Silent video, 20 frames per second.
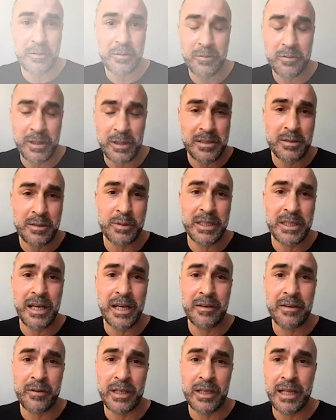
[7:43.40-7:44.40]
What's to be
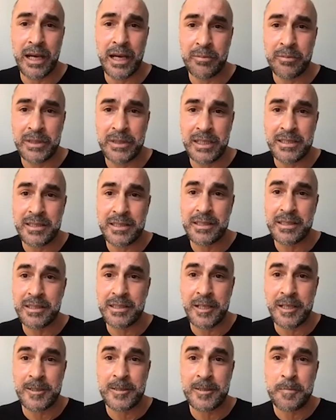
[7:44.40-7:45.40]
done, really? I mean, that's
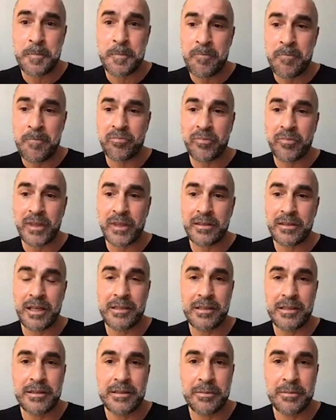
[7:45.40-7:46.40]

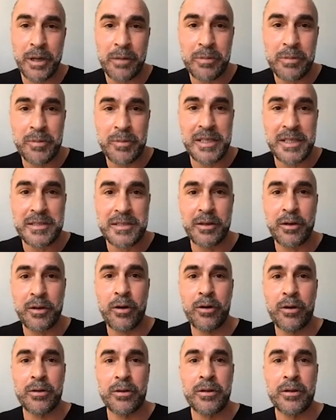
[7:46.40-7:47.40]
the problem is
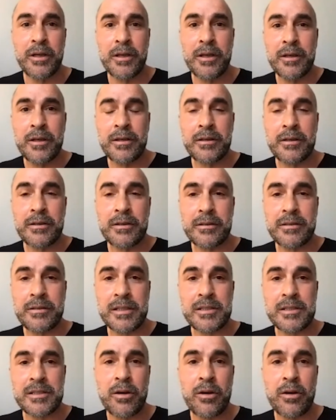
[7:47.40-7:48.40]

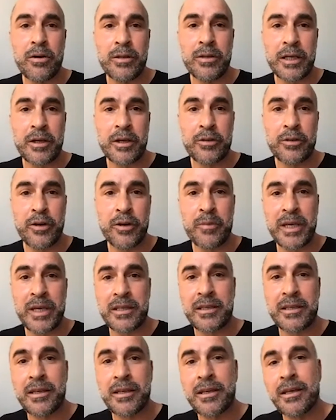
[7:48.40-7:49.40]
there's a whole economic
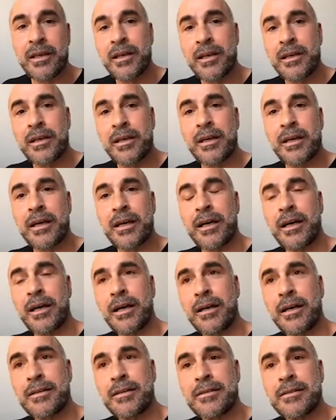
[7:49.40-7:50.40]

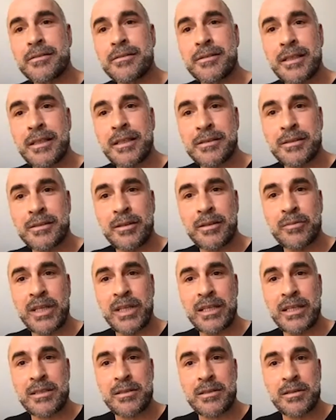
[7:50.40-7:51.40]
system
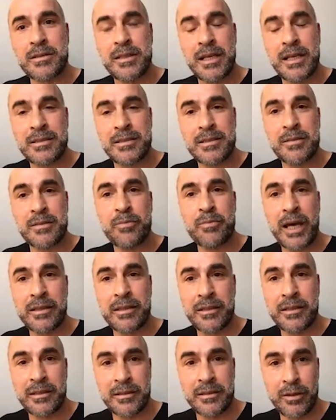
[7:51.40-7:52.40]
that's
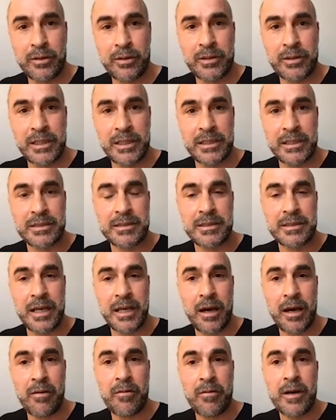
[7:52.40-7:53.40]
dependent on this
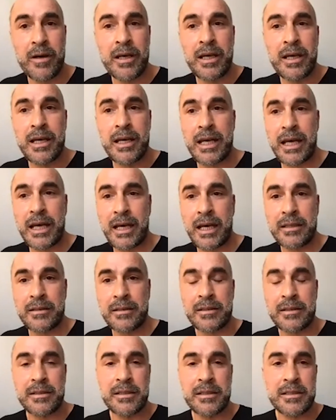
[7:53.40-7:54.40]
now.
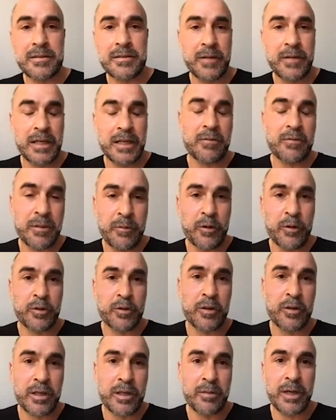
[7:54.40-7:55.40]
And this, what we were
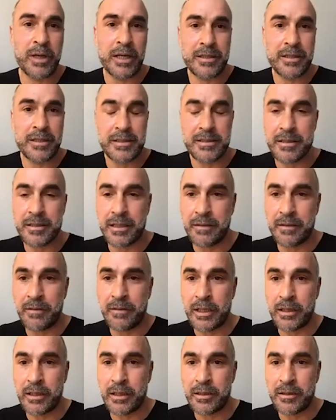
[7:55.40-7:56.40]
talking about, is
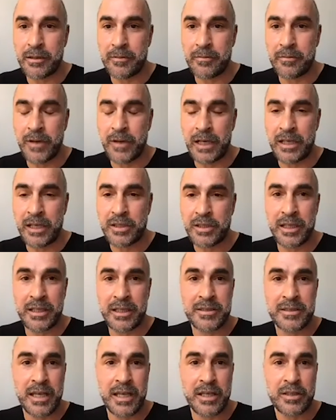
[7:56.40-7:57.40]

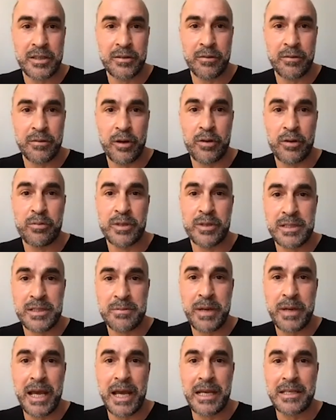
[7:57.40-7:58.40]
financialization of urban
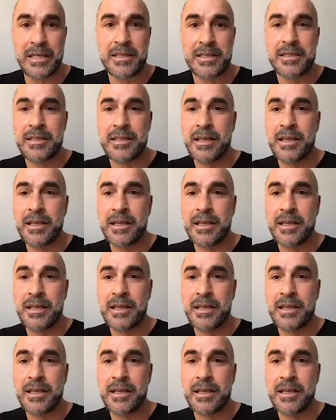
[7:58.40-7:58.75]
space.